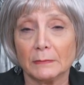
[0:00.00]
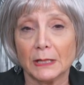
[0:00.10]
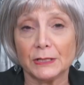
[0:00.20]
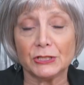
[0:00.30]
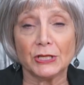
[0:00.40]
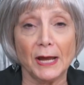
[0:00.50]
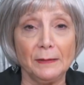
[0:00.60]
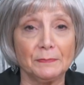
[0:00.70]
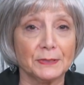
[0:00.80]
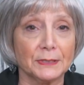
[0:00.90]
cut
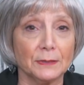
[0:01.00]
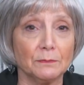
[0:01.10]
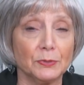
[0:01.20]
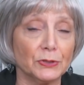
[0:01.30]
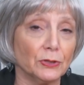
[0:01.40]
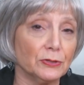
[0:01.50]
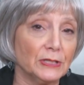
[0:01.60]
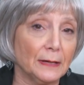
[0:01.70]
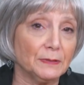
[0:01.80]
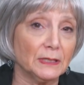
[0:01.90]
shapes and put those
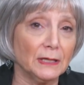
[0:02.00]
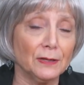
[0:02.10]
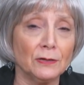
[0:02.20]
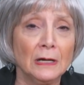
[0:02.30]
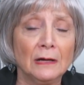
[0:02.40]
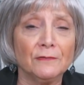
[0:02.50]
shapes together.